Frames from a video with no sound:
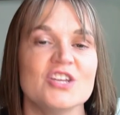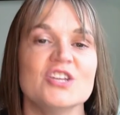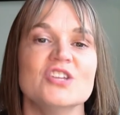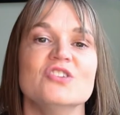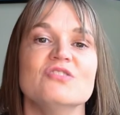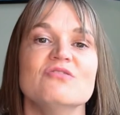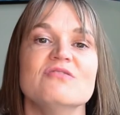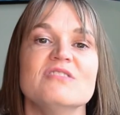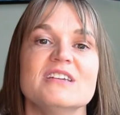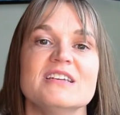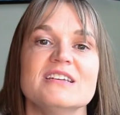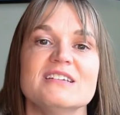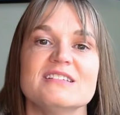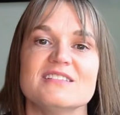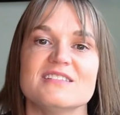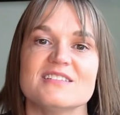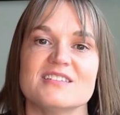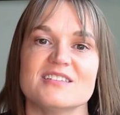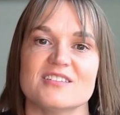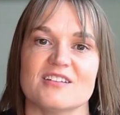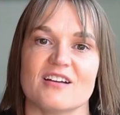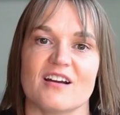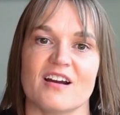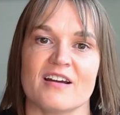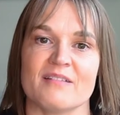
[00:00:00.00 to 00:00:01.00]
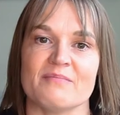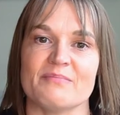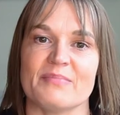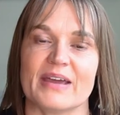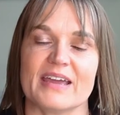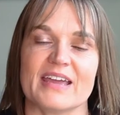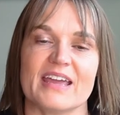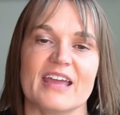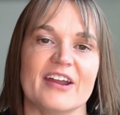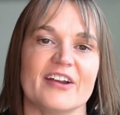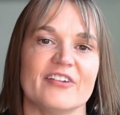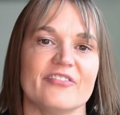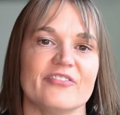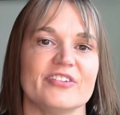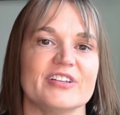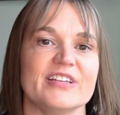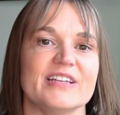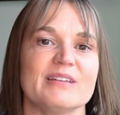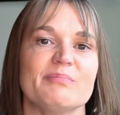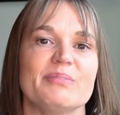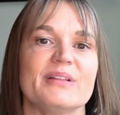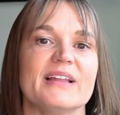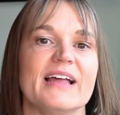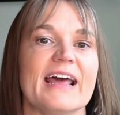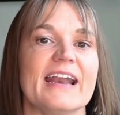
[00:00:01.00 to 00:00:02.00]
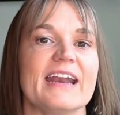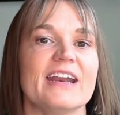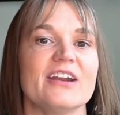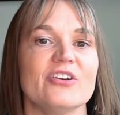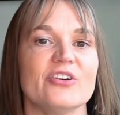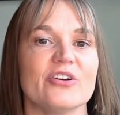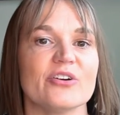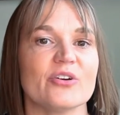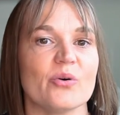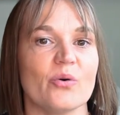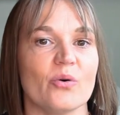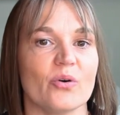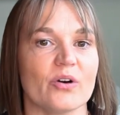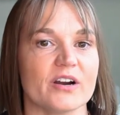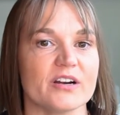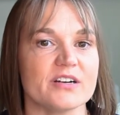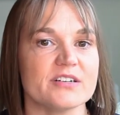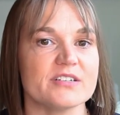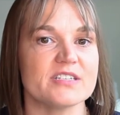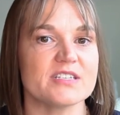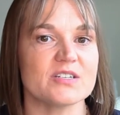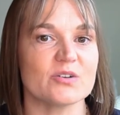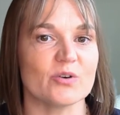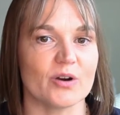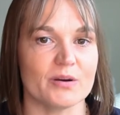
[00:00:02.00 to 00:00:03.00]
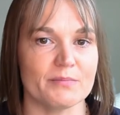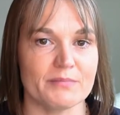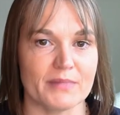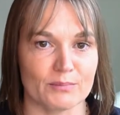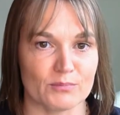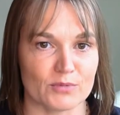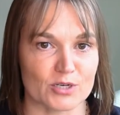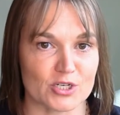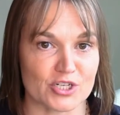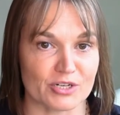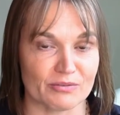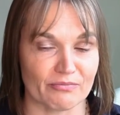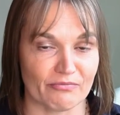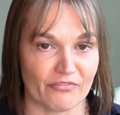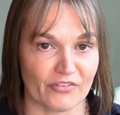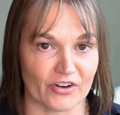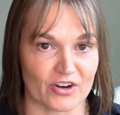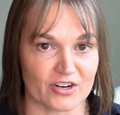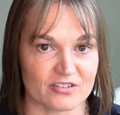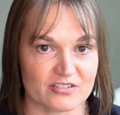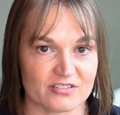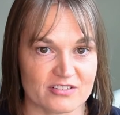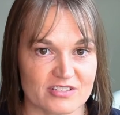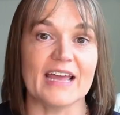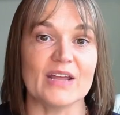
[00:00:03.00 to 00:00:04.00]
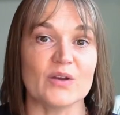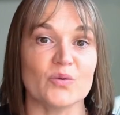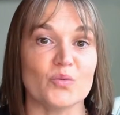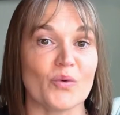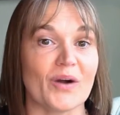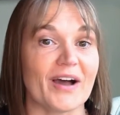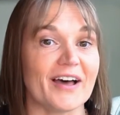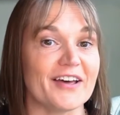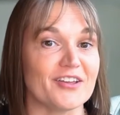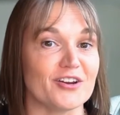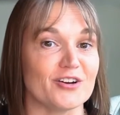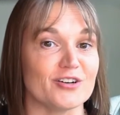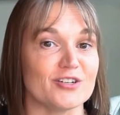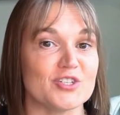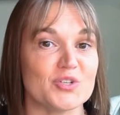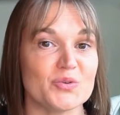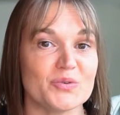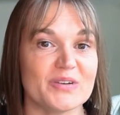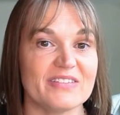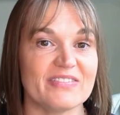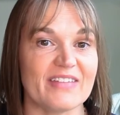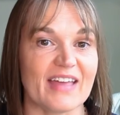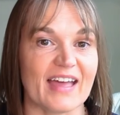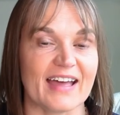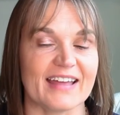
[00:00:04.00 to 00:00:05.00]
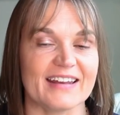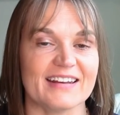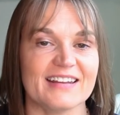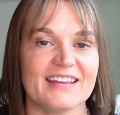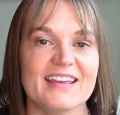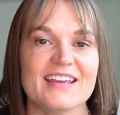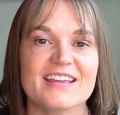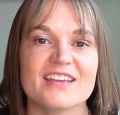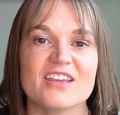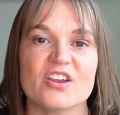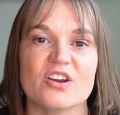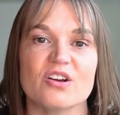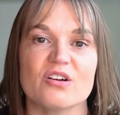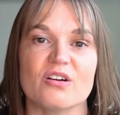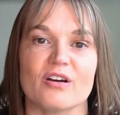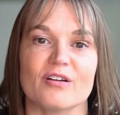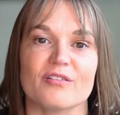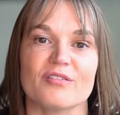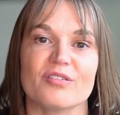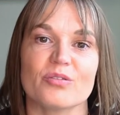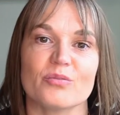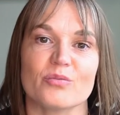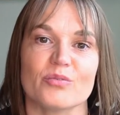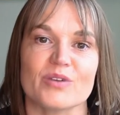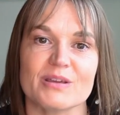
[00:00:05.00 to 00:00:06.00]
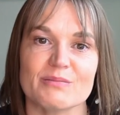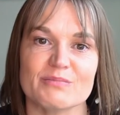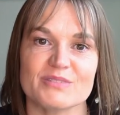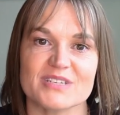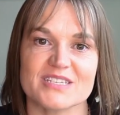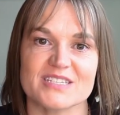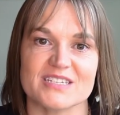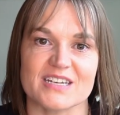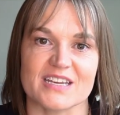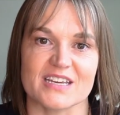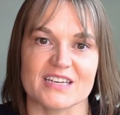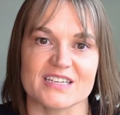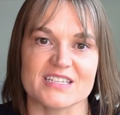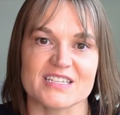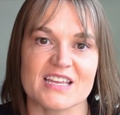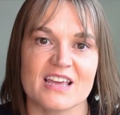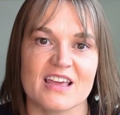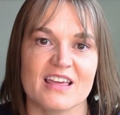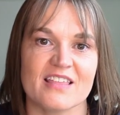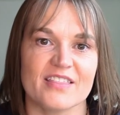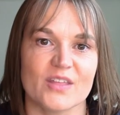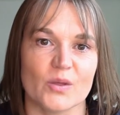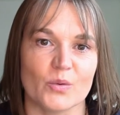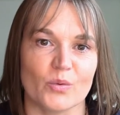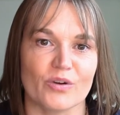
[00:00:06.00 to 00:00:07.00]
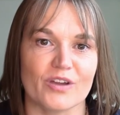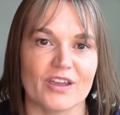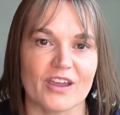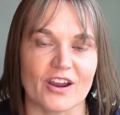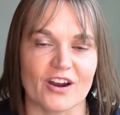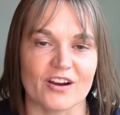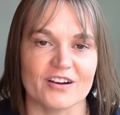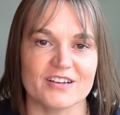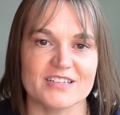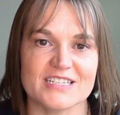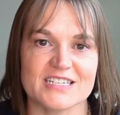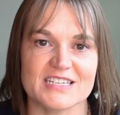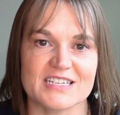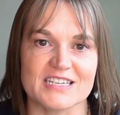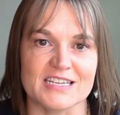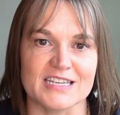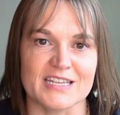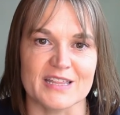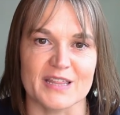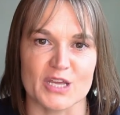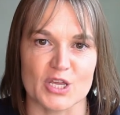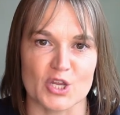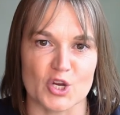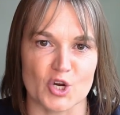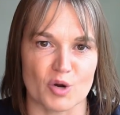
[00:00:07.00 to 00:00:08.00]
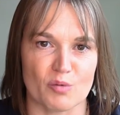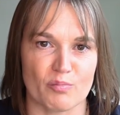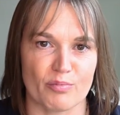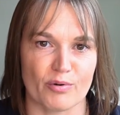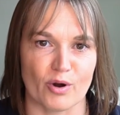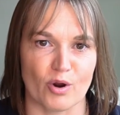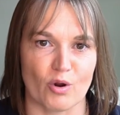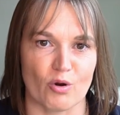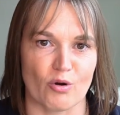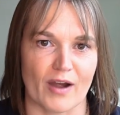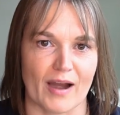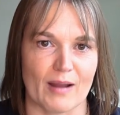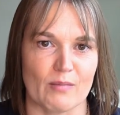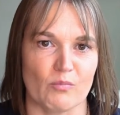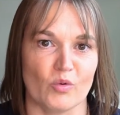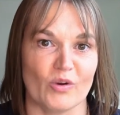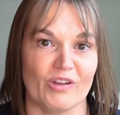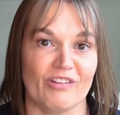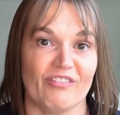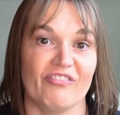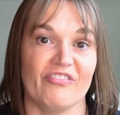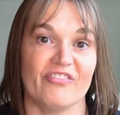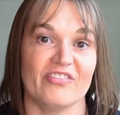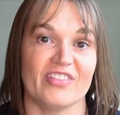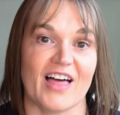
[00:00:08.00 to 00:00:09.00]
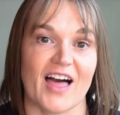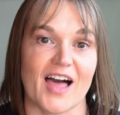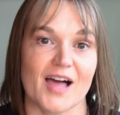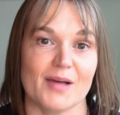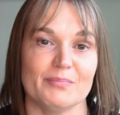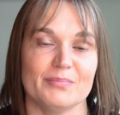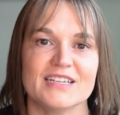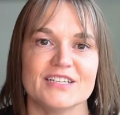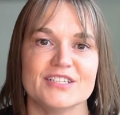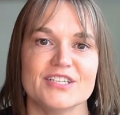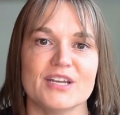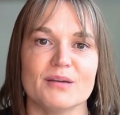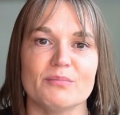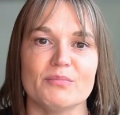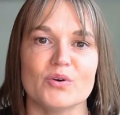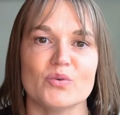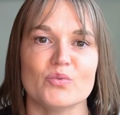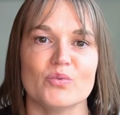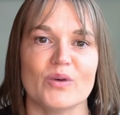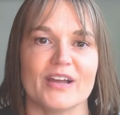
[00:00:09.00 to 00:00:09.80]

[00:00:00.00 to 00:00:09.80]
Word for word: you need to start by carefully planning your course or membership first. And while you're doing that, here are three mistakes that will guarantee that your program will flop. Number